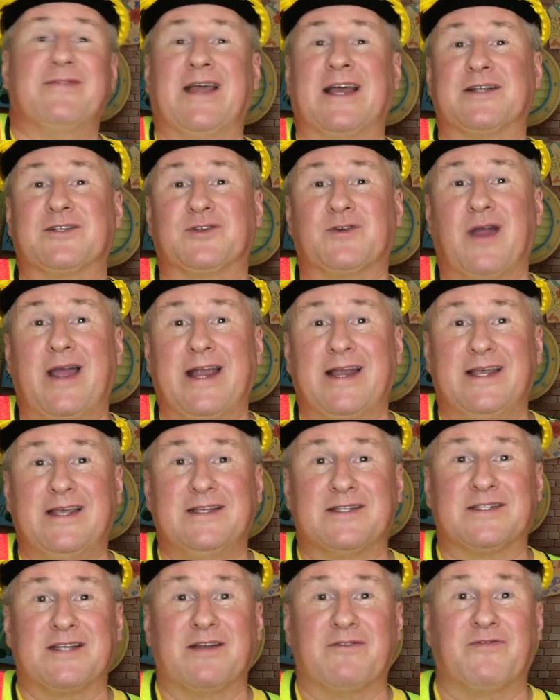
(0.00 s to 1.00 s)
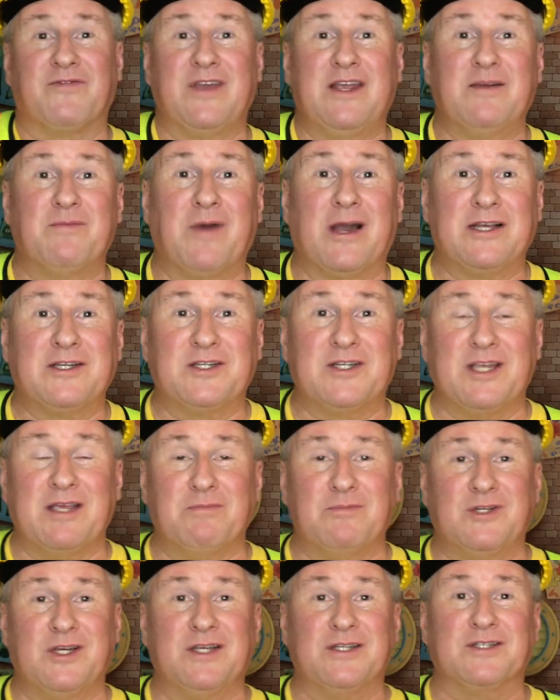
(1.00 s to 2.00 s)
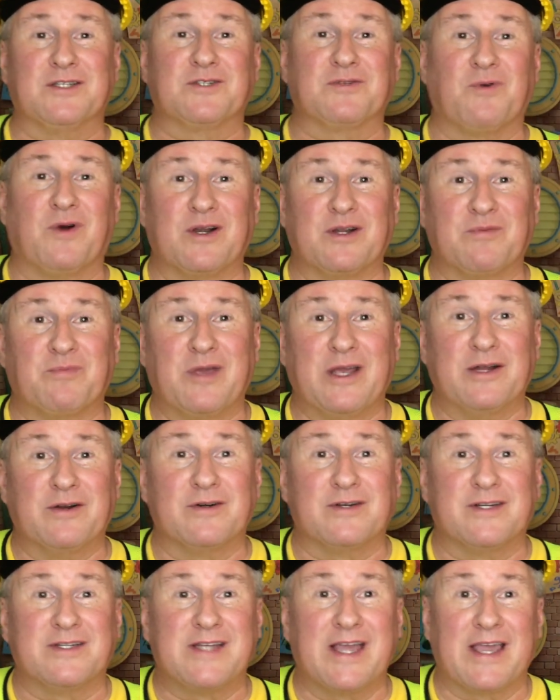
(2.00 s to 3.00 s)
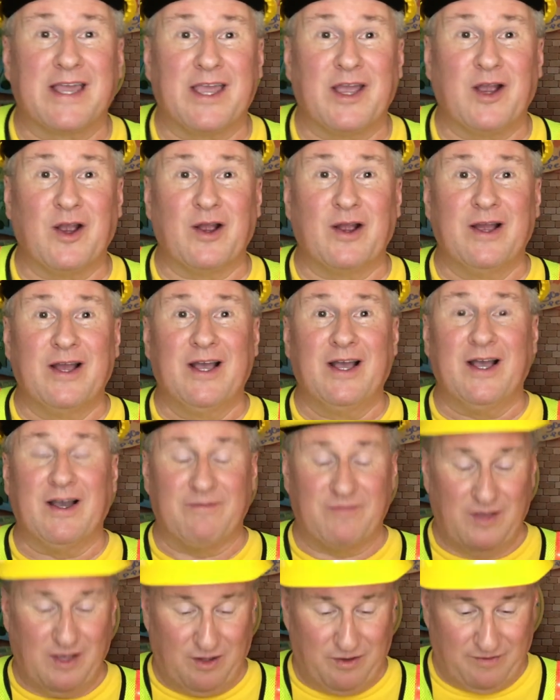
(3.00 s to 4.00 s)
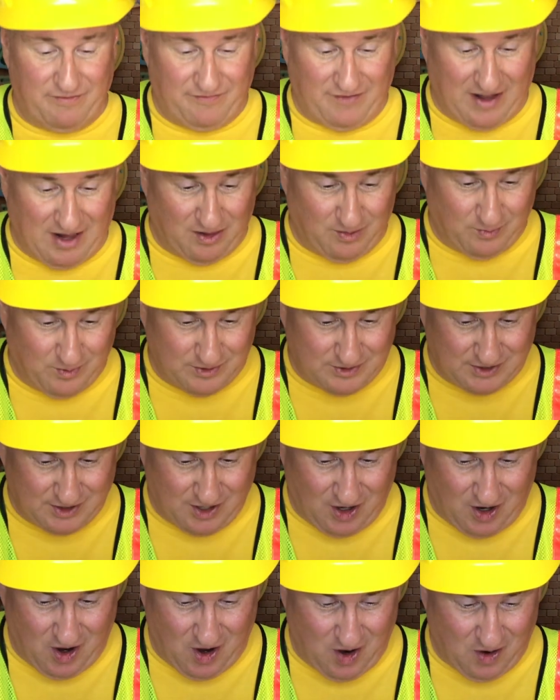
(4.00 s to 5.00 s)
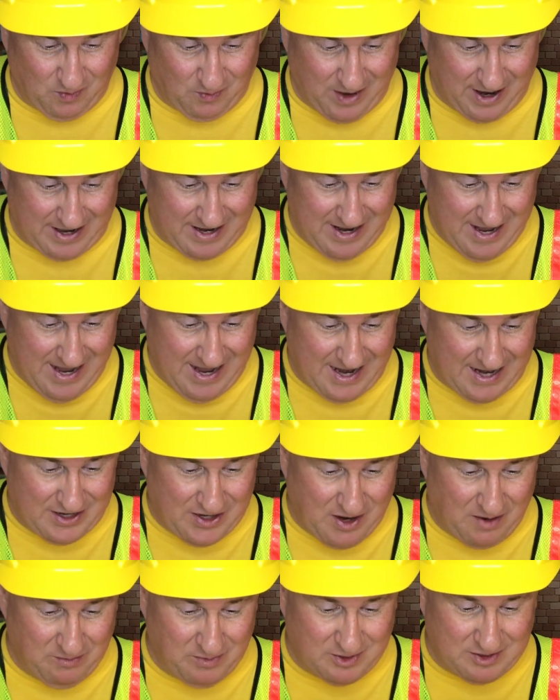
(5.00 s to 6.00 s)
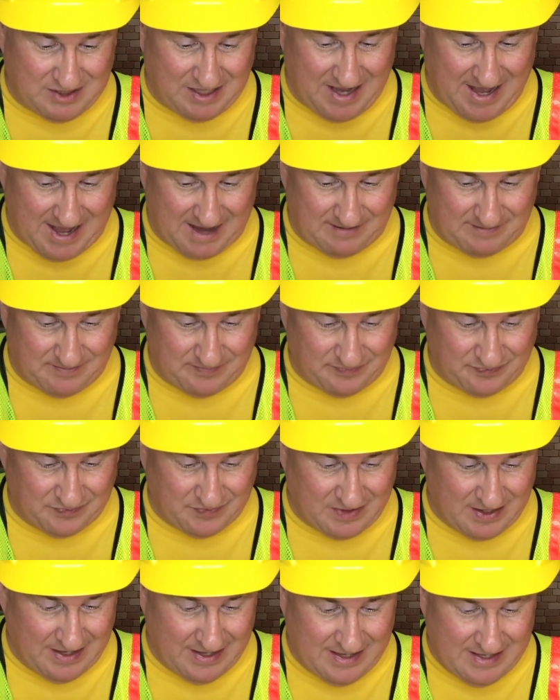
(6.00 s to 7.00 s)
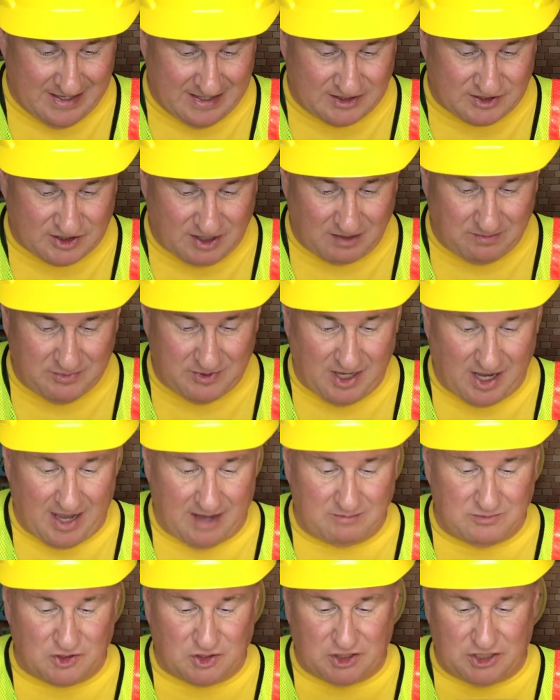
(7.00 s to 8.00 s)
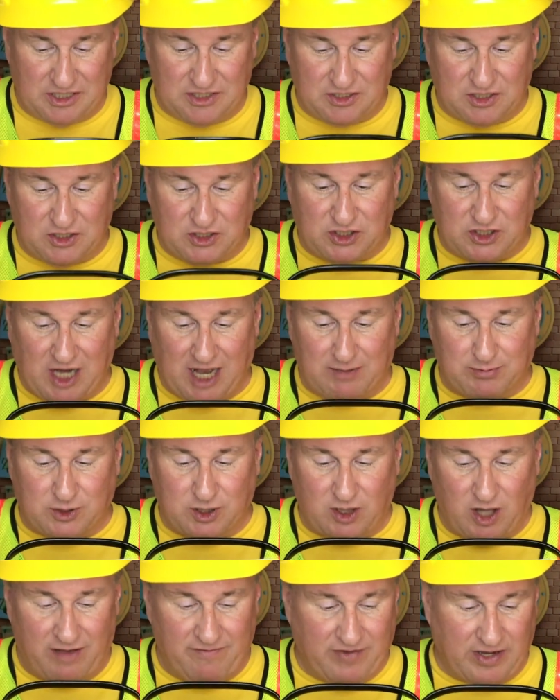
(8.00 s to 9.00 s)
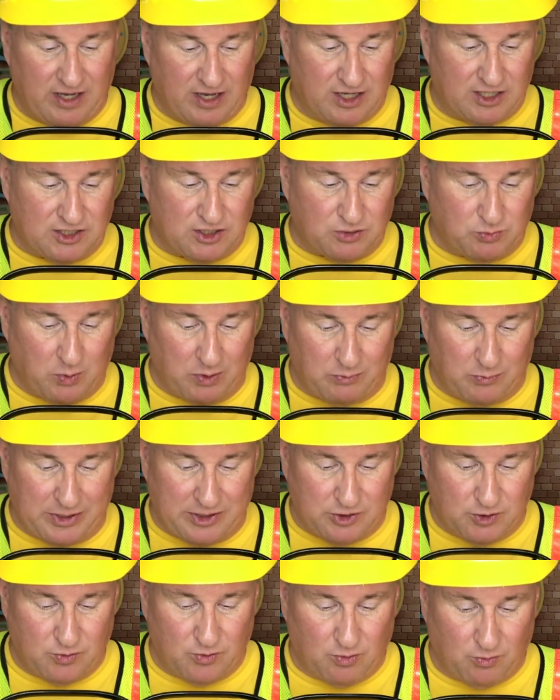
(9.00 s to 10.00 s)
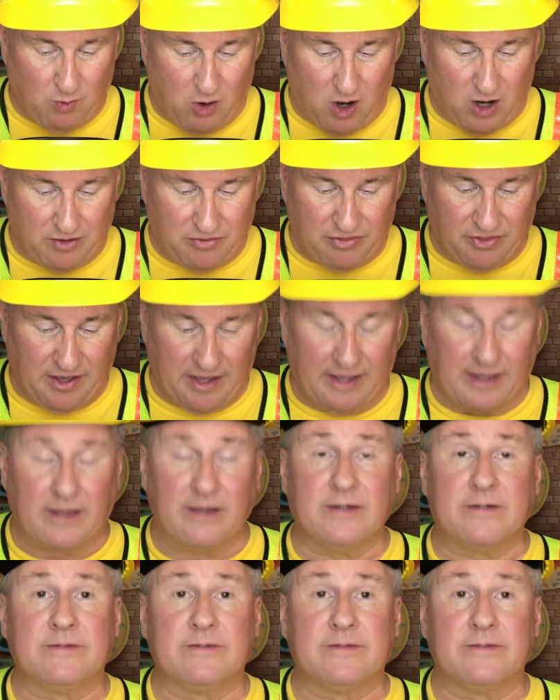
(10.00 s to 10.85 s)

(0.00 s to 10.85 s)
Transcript: That's right. He said, Feed my sheep. Jesus wanted Peter to take care of the other followers. All right. And number 10, sometimes Jesus stops loving us when we do the wrong thing.